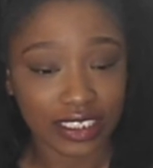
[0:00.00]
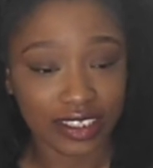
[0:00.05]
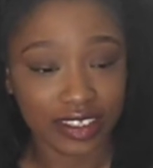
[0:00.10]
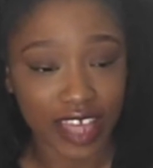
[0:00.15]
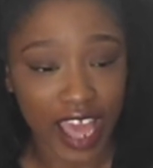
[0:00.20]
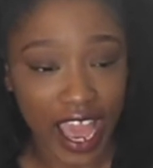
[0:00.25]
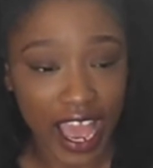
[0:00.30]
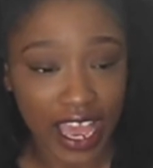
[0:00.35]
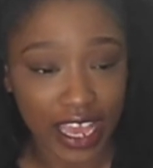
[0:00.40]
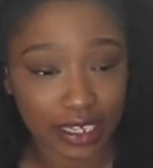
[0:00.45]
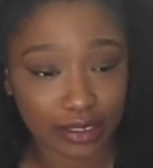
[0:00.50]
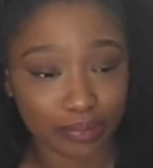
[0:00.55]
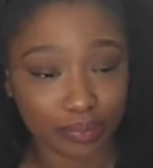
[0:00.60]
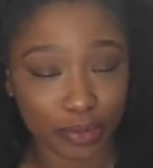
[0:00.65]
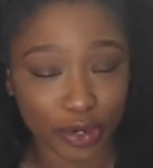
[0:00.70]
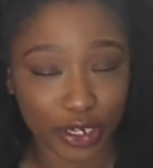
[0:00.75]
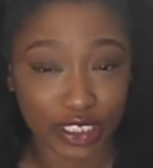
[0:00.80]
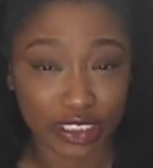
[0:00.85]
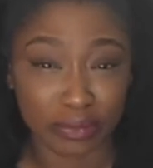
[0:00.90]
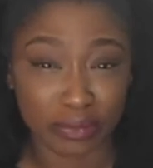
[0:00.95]
that
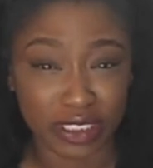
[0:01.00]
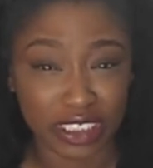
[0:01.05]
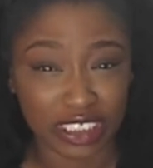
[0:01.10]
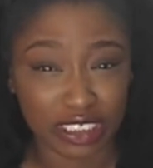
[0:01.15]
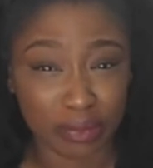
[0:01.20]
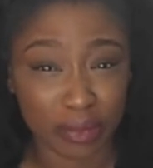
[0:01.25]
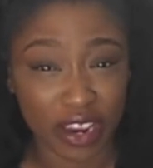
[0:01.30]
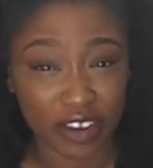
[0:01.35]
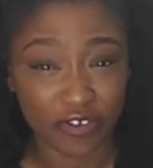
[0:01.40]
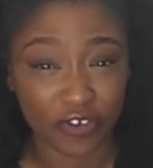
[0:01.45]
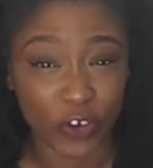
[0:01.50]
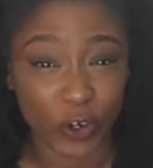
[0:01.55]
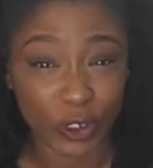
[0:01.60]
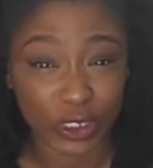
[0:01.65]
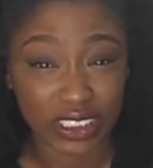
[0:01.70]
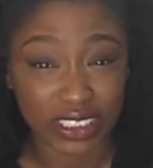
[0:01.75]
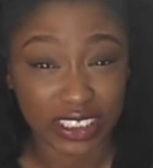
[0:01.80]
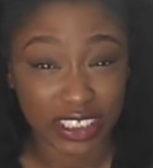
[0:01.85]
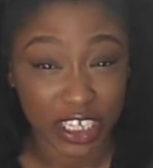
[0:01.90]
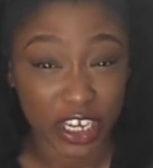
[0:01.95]
brings me into my
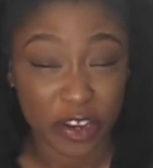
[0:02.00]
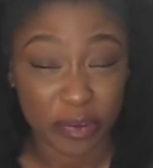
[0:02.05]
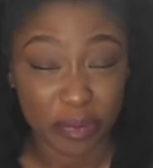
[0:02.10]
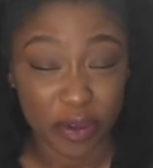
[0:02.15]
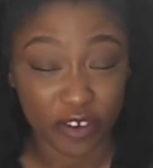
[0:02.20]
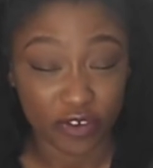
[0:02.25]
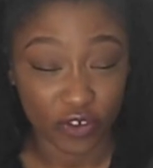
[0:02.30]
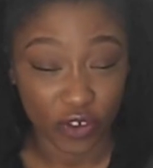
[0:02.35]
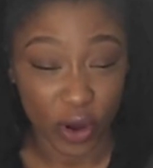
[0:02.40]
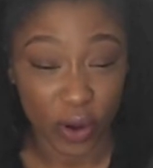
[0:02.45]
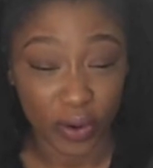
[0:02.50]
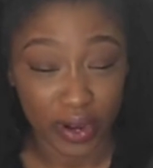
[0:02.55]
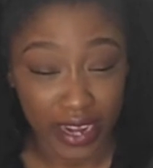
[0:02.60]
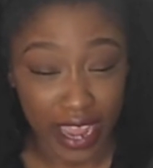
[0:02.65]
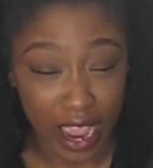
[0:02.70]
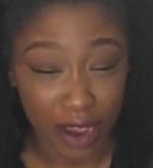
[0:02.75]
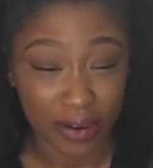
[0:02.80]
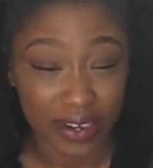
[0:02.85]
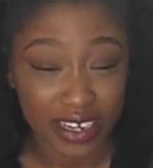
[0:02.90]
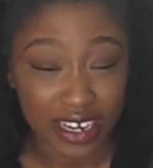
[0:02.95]
first tip of growing
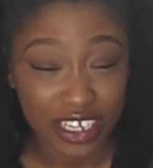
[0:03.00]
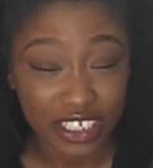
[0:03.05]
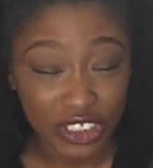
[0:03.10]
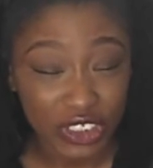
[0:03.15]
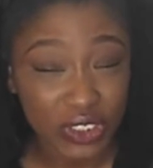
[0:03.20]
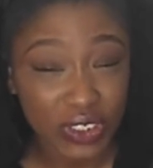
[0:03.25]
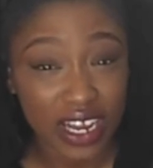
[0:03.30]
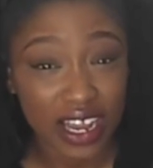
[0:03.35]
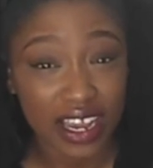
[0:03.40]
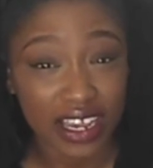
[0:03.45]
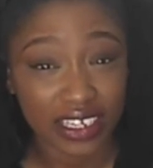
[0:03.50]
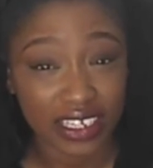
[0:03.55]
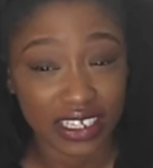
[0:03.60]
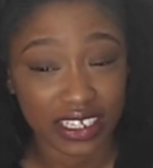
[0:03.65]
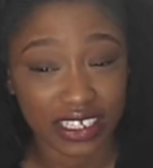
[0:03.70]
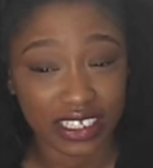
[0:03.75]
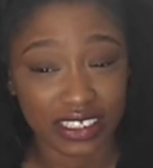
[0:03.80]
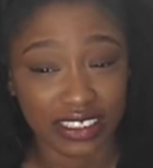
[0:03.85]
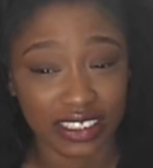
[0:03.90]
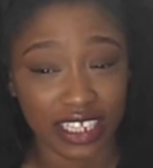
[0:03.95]
out an undercut.
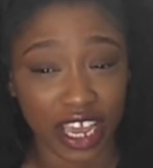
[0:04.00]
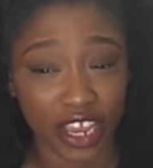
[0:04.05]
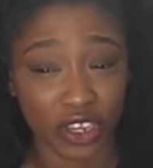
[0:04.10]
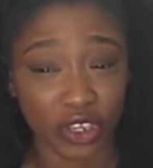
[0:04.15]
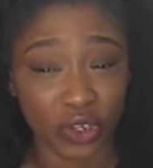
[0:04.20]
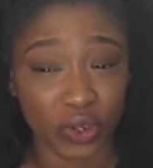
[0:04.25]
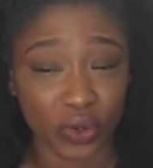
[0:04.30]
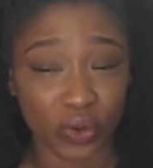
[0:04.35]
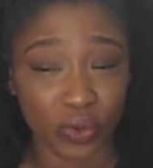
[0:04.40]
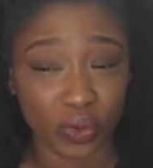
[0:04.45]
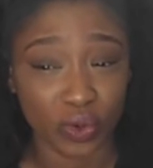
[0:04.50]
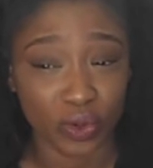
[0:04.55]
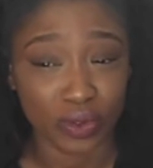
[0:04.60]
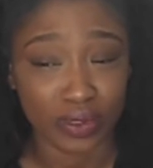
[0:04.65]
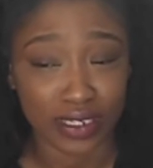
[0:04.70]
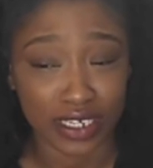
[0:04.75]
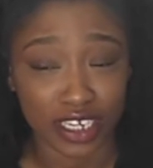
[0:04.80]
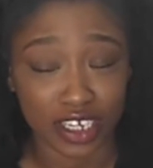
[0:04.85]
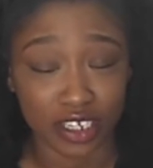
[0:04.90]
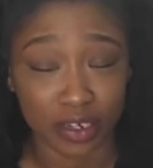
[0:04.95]
It is that you will
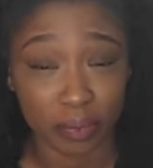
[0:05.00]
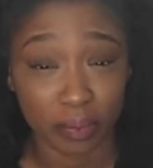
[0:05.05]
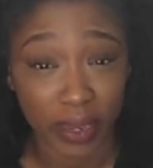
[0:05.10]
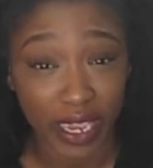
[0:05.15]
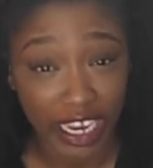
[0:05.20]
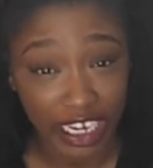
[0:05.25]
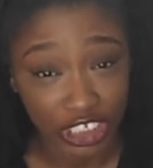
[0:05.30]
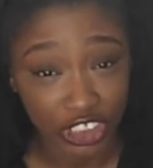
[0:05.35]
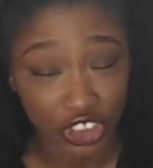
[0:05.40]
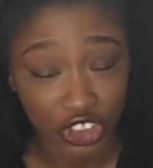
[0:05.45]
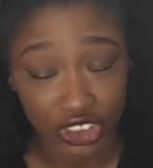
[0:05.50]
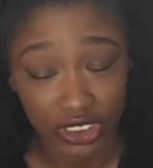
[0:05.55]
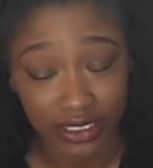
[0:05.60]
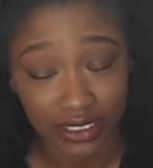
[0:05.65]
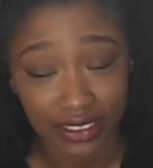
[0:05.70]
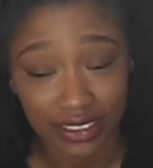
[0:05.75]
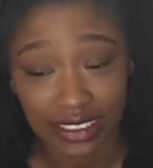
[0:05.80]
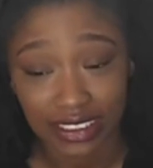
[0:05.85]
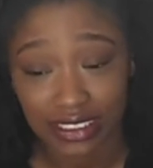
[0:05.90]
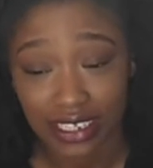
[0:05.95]
need
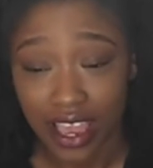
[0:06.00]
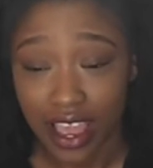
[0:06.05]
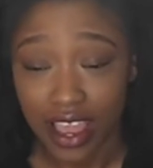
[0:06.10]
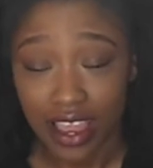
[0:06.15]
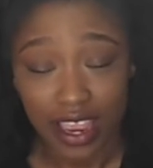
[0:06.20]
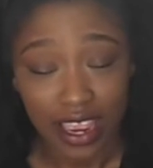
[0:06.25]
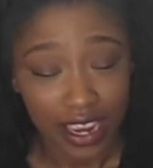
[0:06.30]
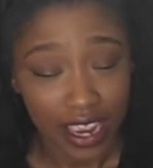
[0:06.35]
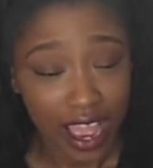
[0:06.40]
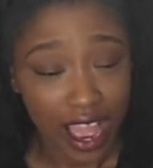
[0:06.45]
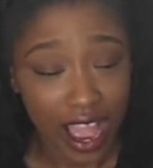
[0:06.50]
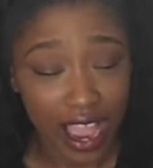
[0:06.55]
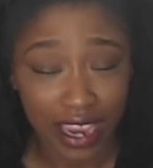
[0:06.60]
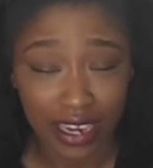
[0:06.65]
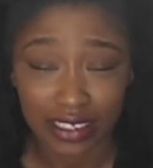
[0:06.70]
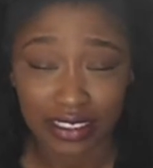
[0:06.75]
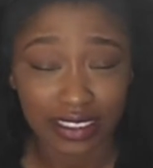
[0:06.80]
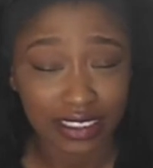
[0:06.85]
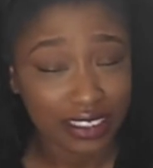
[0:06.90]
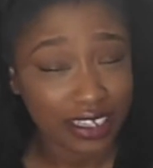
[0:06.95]
patience.
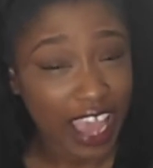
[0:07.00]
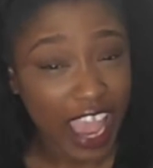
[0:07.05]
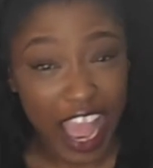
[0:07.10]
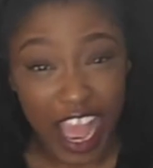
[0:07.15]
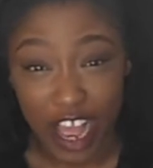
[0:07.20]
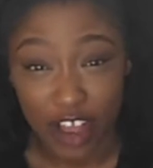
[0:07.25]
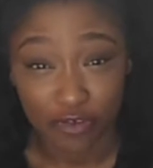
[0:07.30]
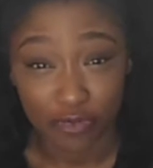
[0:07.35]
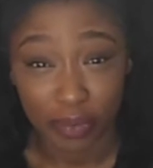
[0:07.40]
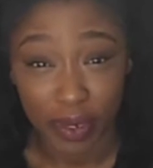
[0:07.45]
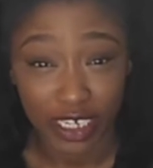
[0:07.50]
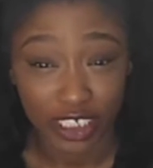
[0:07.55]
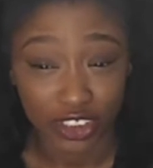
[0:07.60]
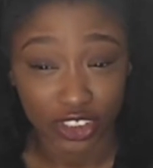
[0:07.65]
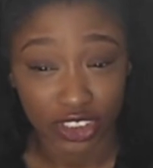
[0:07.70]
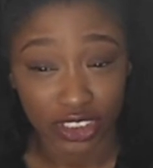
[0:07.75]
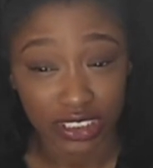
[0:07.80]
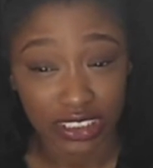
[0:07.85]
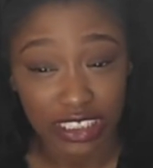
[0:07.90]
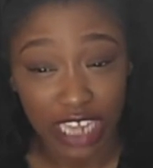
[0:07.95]
I didn't have
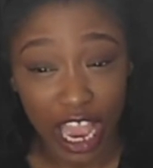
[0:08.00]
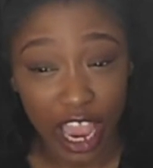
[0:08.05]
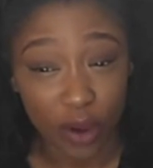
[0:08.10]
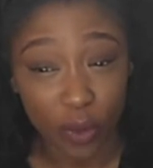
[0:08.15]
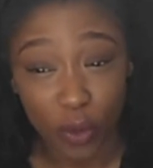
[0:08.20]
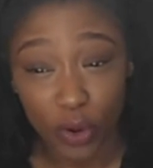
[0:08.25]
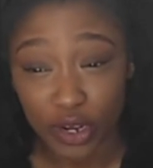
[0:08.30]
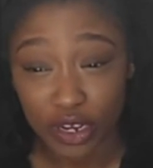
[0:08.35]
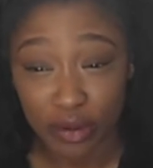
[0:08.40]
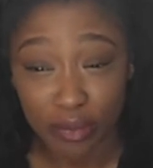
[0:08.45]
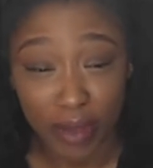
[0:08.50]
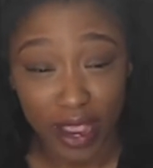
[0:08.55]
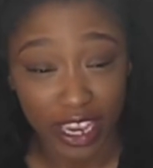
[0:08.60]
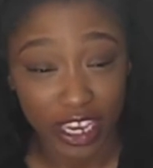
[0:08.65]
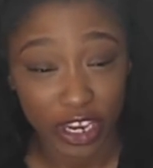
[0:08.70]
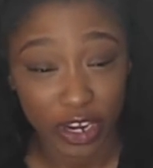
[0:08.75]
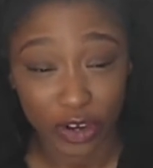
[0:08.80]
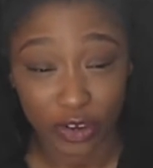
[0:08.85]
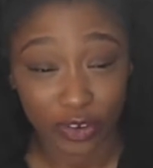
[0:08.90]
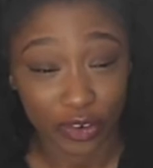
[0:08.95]
patience. I wanted my
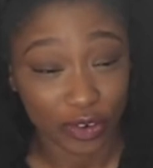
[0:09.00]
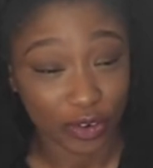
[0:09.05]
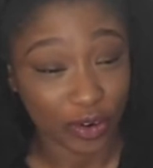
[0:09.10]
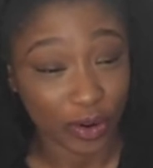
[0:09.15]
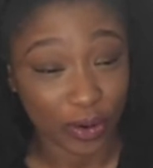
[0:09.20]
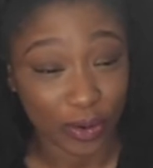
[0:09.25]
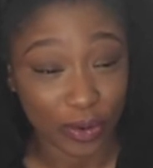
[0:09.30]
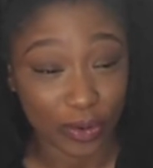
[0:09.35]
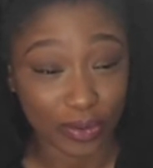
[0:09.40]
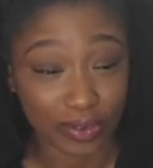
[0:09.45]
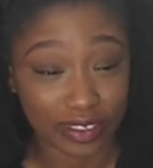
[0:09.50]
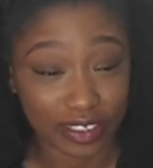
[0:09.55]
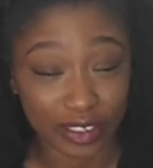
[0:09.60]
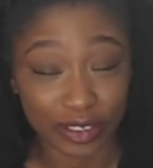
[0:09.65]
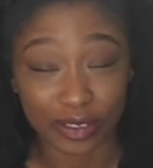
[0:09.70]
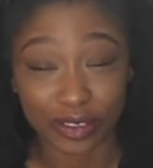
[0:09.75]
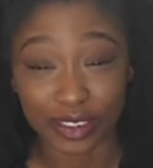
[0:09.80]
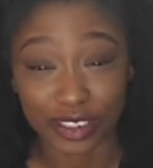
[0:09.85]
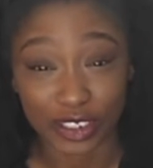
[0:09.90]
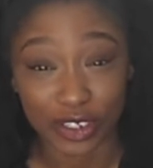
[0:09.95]
hair to grow
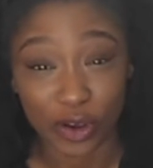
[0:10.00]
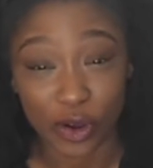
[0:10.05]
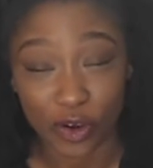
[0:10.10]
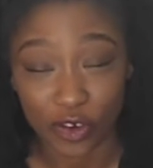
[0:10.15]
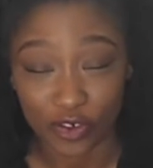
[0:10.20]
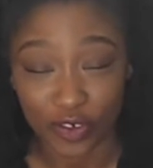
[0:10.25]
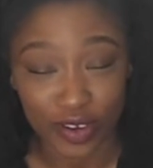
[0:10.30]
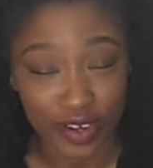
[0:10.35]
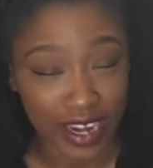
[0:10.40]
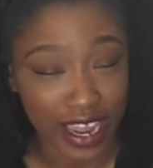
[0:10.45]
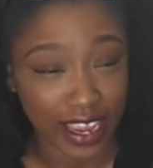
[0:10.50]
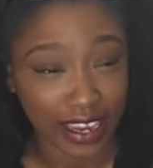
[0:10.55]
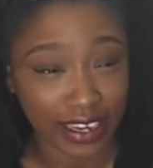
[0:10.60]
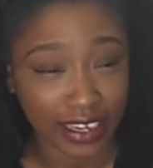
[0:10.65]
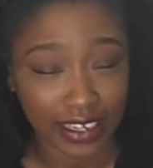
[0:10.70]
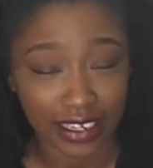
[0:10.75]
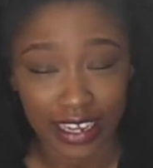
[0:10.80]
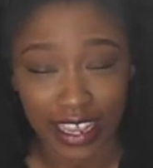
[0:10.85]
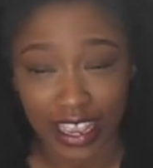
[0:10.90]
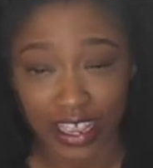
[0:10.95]
literally
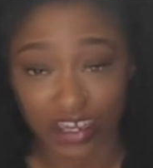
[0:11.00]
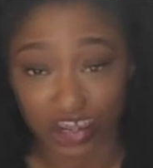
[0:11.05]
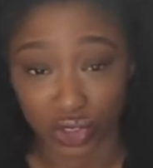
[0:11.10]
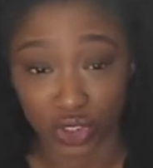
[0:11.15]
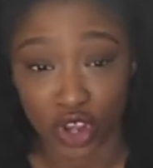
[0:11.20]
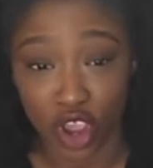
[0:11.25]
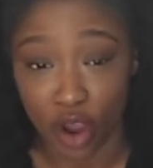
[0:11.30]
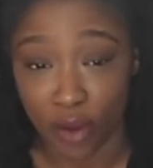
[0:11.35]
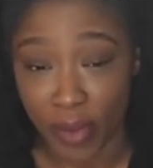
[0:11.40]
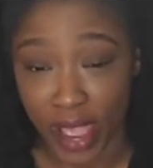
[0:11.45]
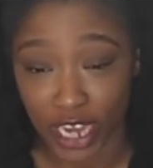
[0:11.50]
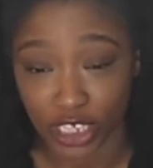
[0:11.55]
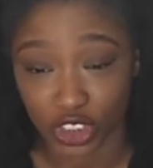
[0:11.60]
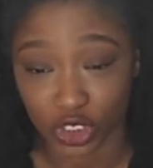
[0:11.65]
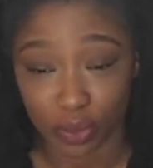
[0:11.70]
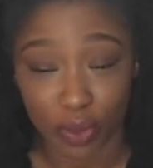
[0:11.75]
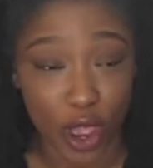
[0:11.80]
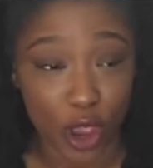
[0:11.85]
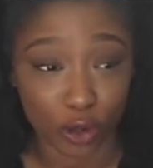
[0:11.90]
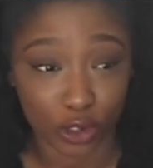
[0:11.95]
overnight. There's no
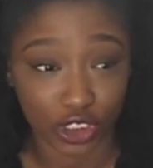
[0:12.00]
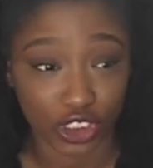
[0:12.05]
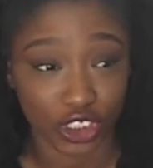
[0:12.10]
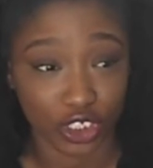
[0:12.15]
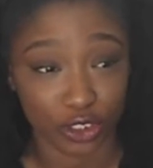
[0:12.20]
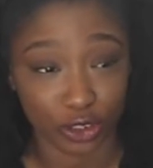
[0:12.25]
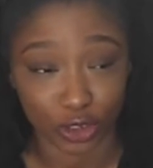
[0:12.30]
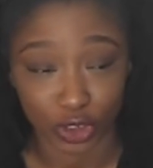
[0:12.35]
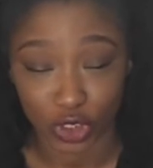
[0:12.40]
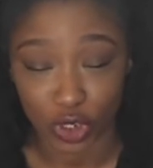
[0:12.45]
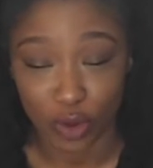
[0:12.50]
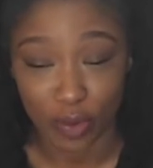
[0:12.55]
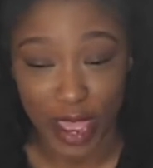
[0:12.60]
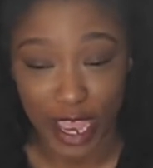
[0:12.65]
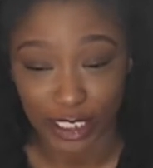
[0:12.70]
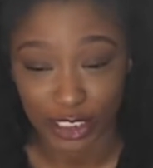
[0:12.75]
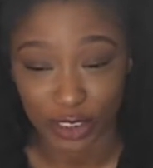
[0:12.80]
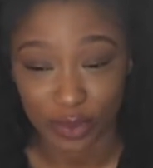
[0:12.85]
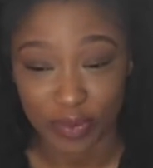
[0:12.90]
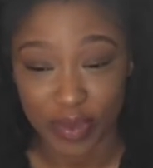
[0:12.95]
magic potion, there's no
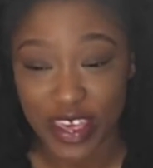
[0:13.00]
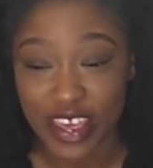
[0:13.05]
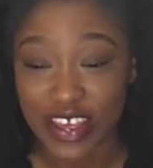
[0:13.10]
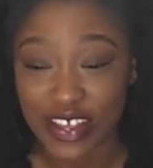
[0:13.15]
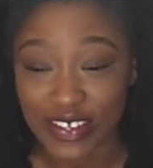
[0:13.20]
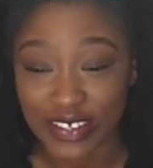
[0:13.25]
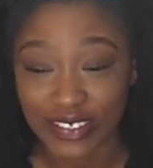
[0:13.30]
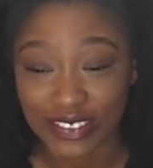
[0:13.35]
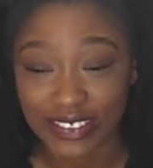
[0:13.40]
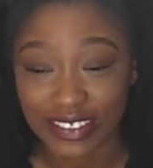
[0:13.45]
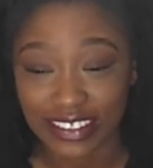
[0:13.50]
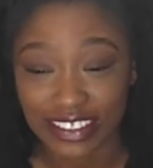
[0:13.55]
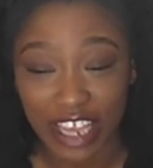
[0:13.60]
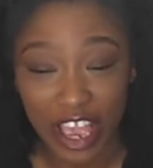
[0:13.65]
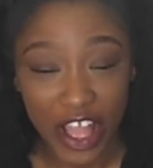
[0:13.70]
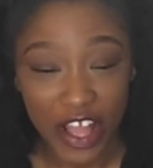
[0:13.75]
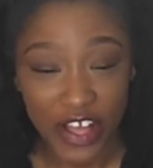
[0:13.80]
magic pills